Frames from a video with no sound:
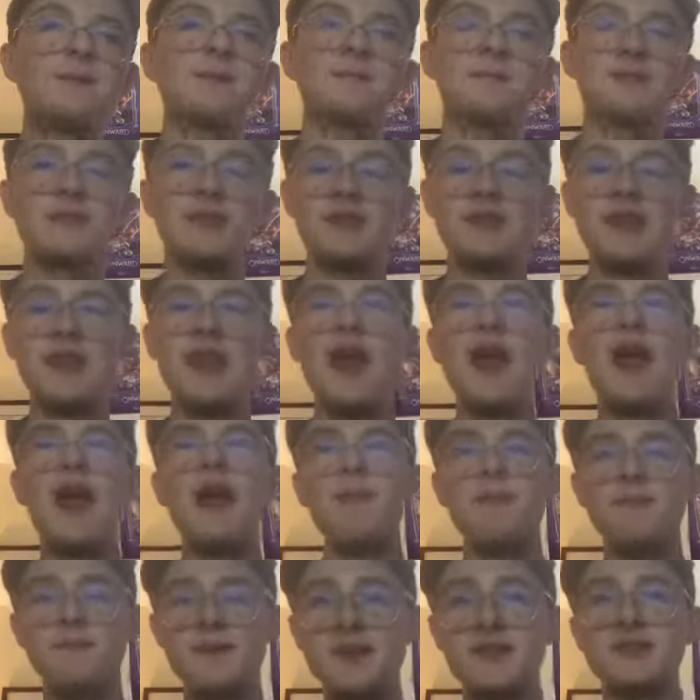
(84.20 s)

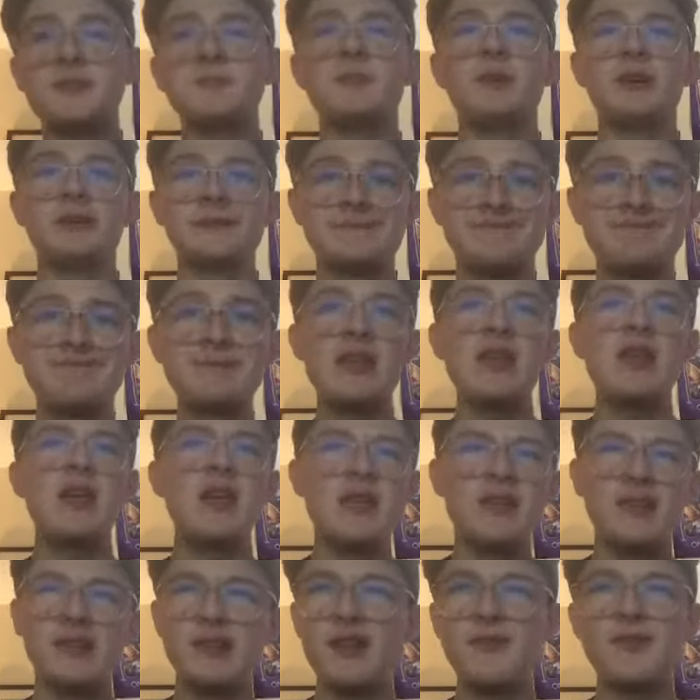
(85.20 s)
Yeah, this one.
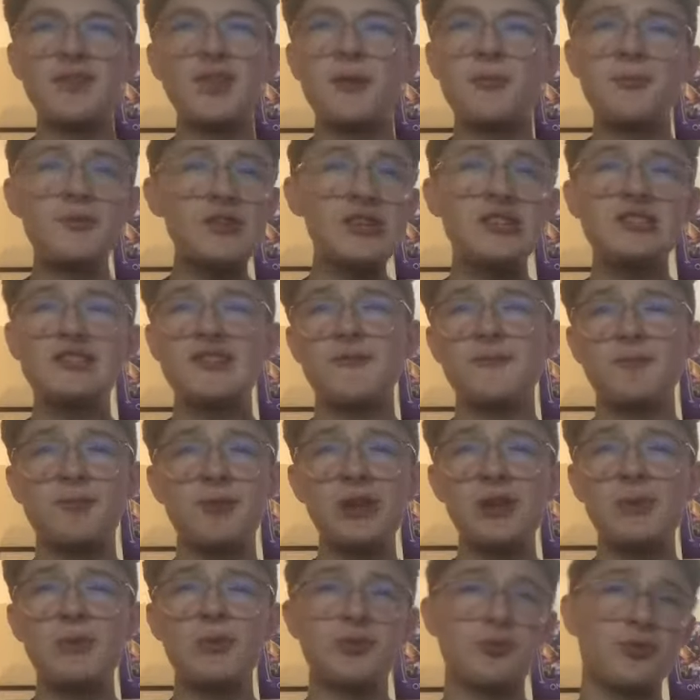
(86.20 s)
The level that reeks of
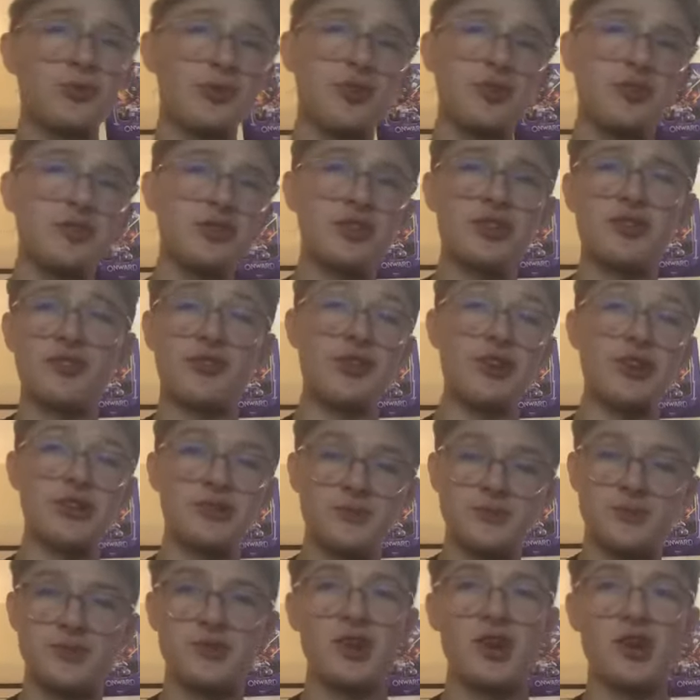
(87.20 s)
prequel trilogy
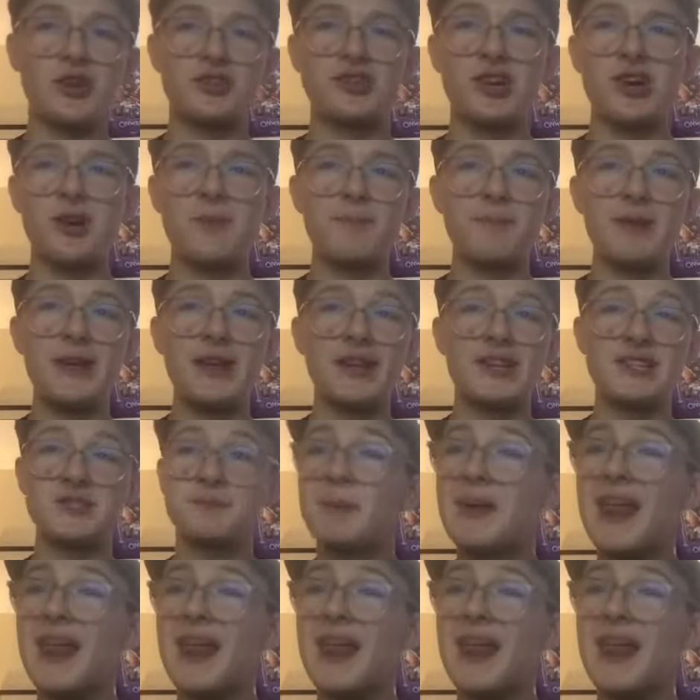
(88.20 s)
cringe with Jar Jar Binks.